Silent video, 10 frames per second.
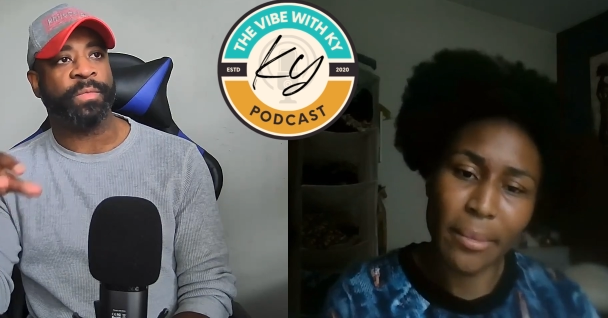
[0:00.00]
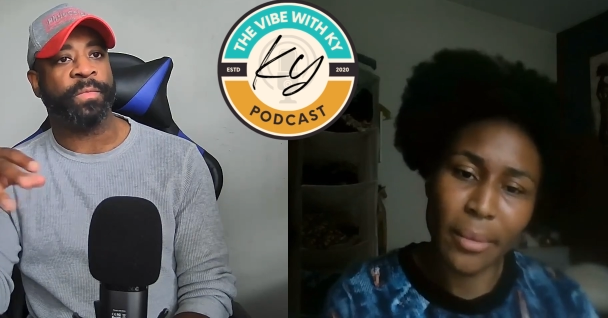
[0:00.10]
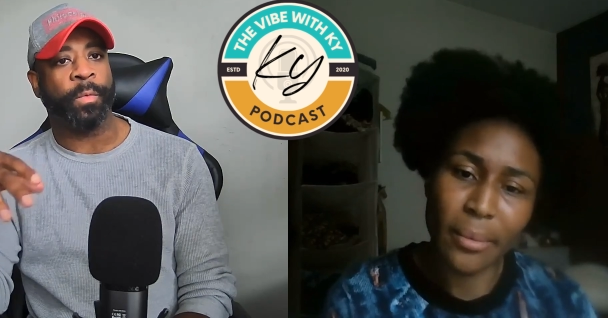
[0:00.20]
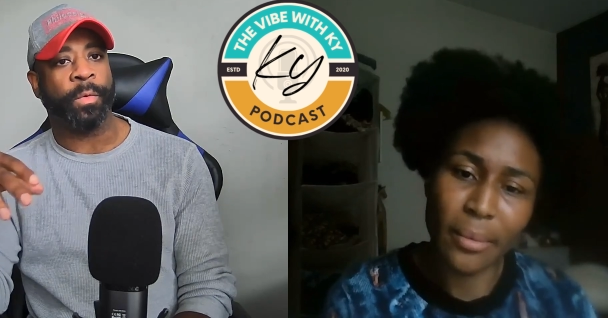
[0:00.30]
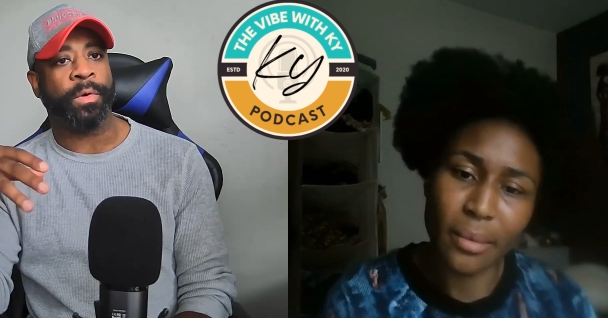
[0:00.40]

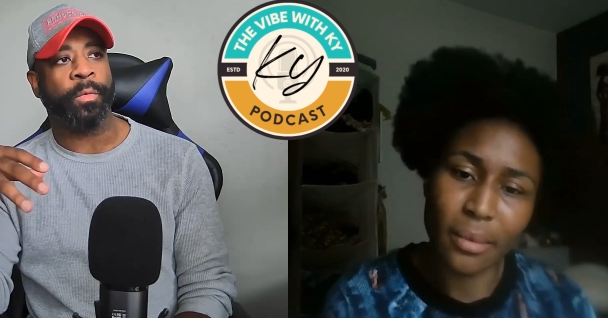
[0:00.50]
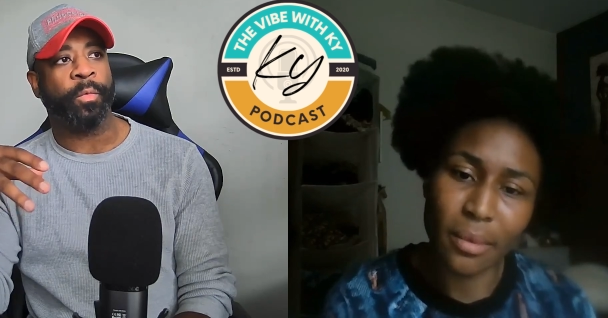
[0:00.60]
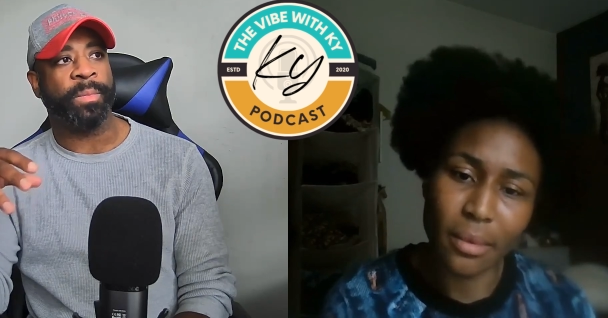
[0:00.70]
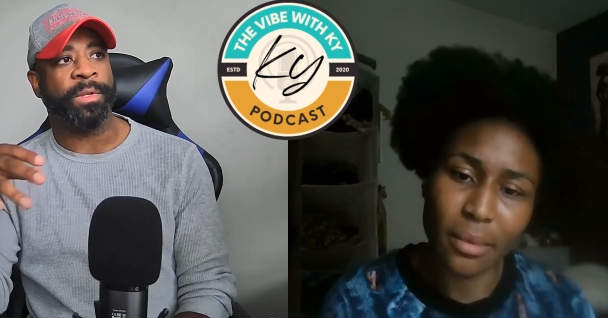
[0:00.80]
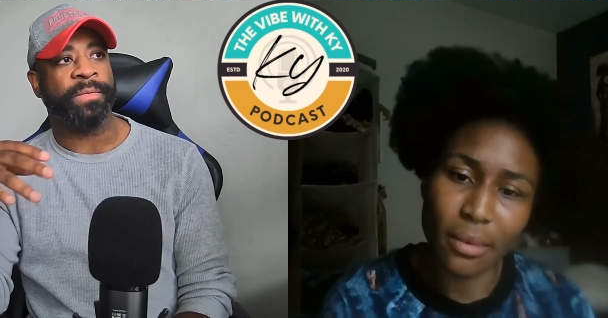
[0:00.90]
Speaker 1: for
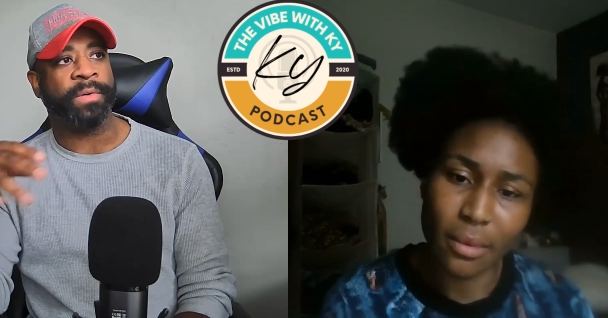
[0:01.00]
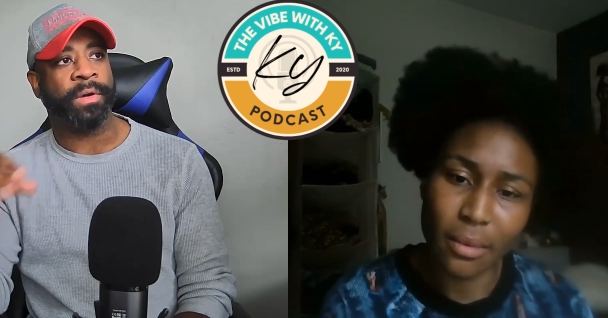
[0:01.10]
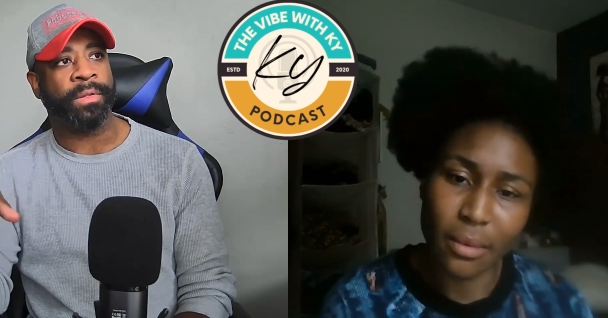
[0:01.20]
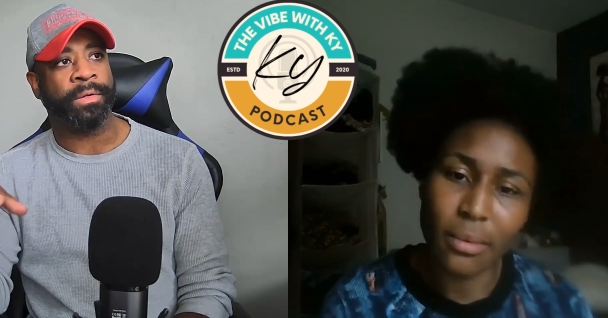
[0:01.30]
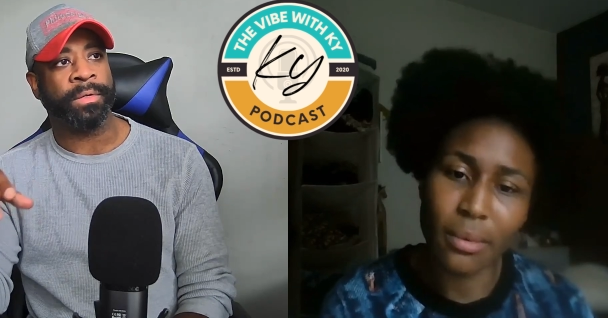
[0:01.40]
women of
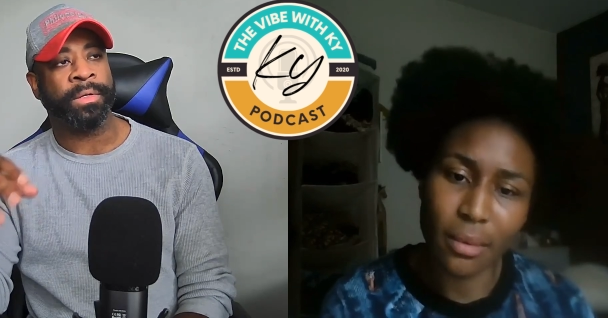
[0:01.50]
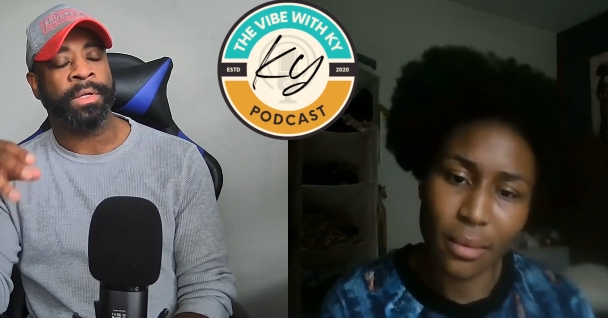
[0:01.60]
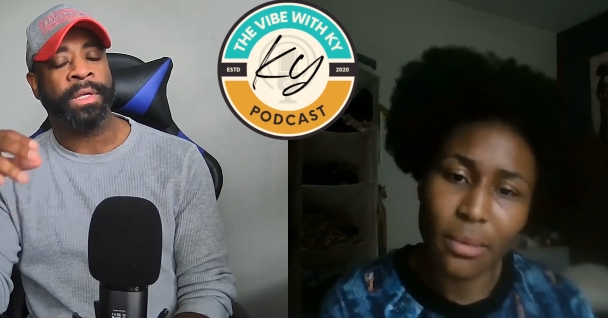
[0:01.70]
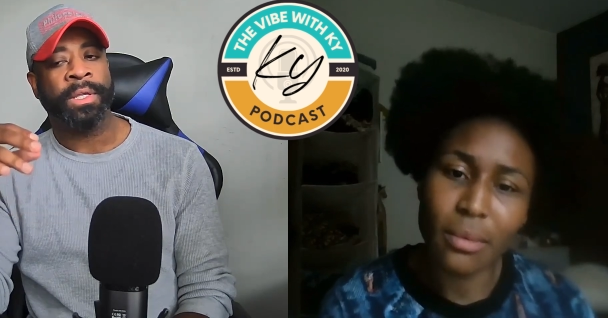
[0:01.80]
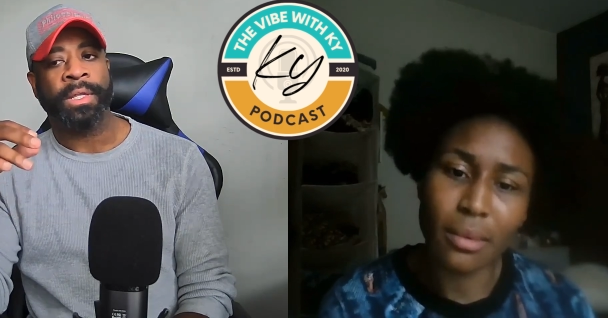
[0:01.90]
color.
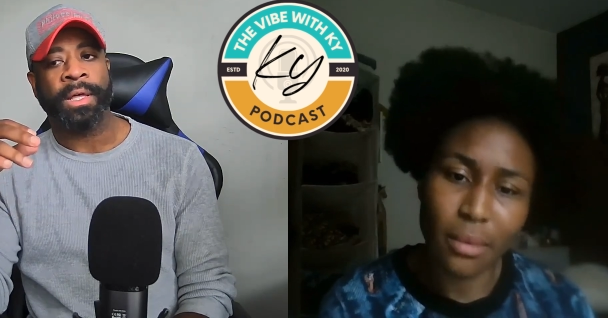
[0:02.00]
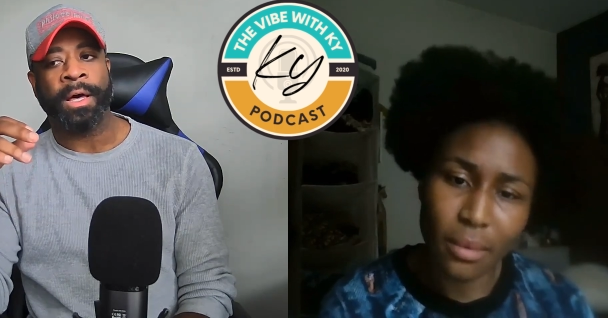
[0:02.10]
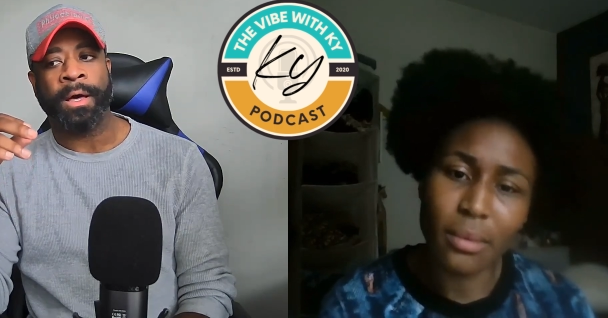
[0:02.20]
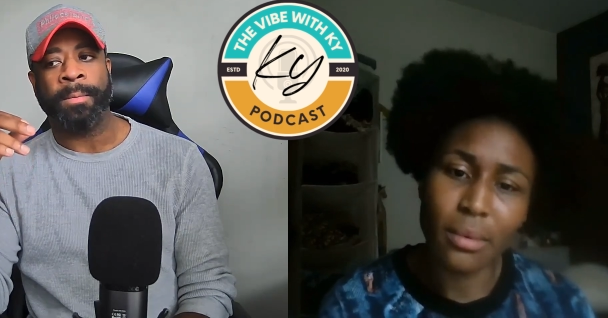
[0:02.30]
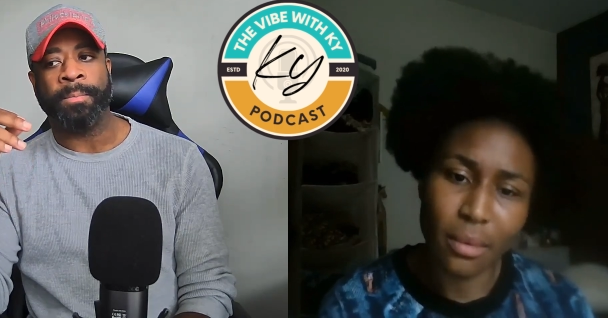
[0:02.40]

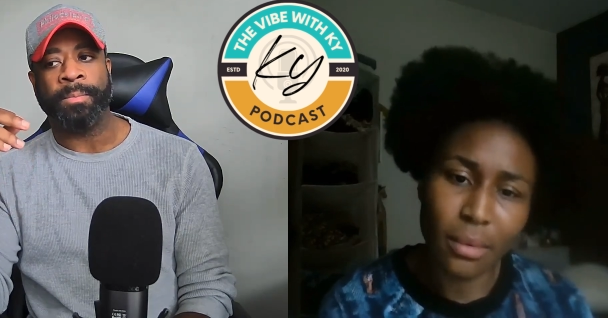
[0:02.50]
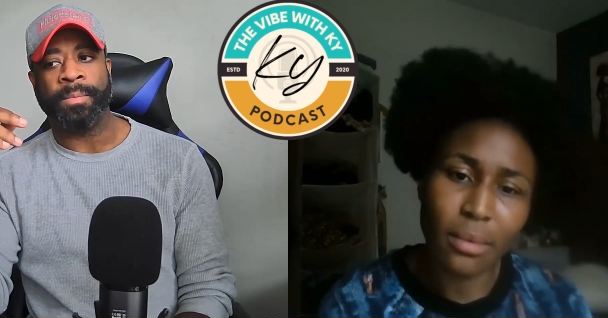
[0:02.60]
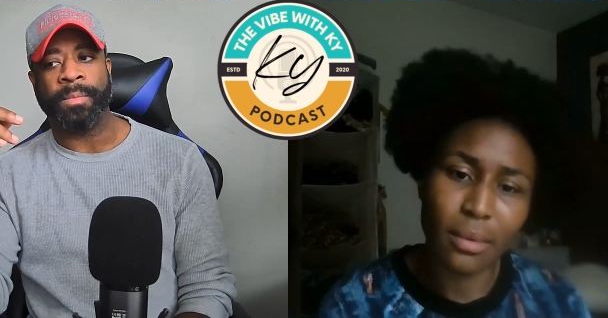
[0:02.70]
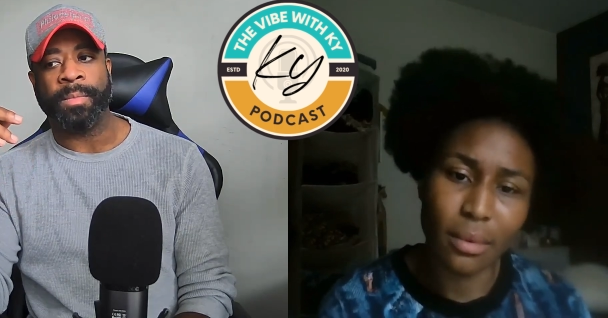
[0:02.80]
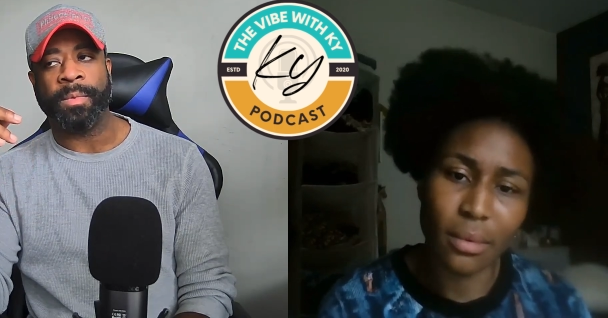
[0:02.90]
Um,
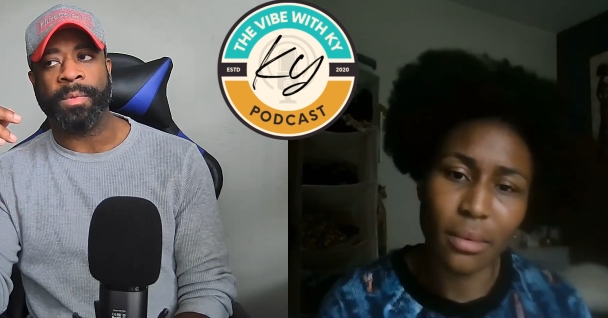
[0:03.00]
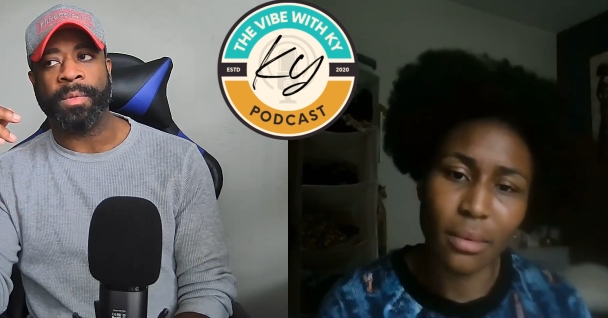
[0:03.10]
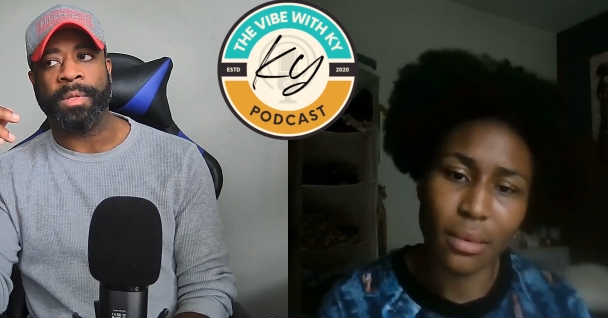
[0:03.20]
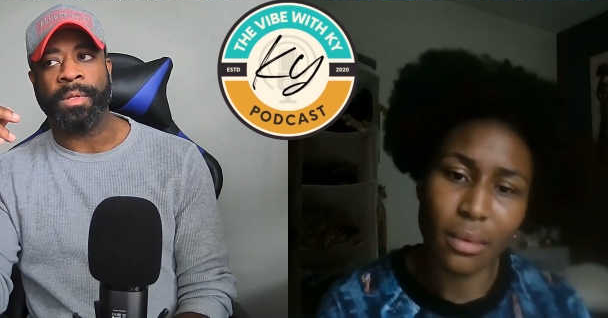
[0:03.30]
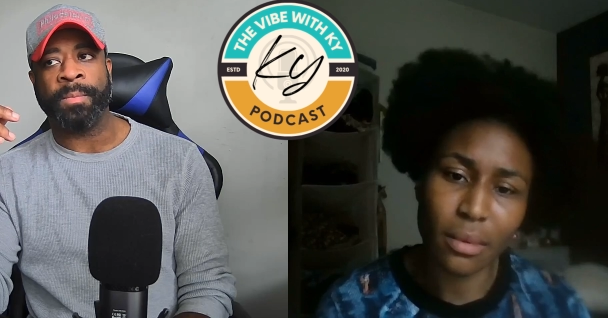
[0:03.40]

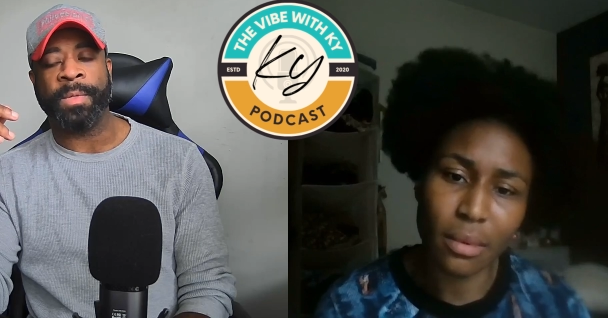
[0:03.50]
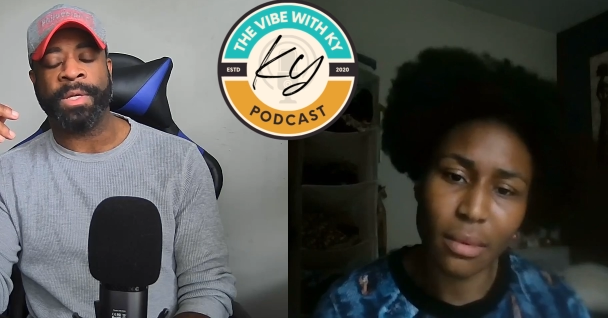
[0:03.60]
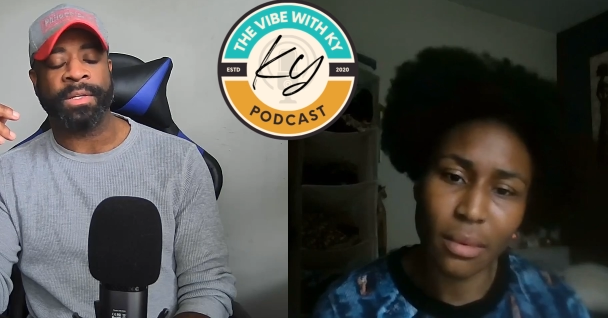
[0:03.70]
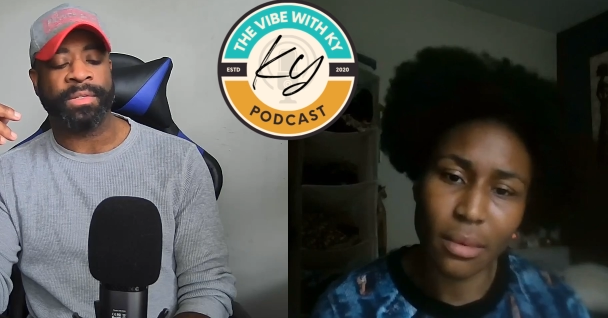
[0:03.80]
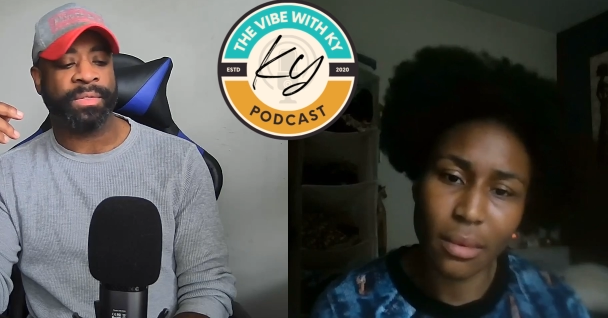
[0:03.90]

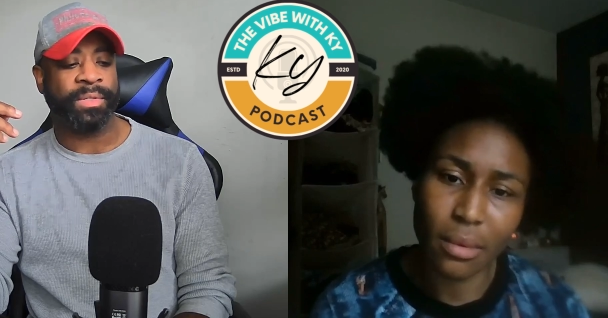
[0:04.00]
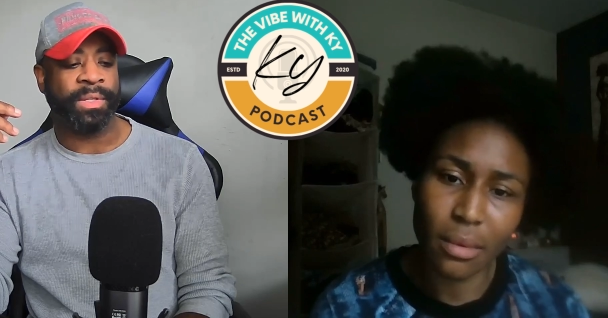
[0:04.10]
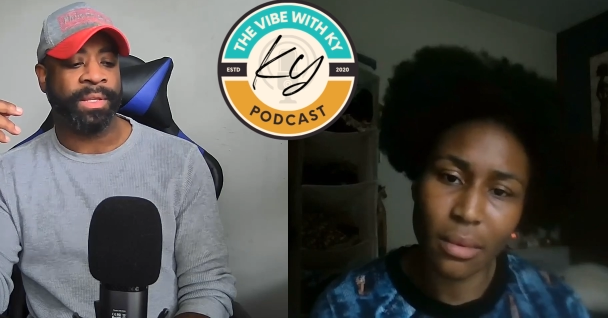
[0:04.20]
because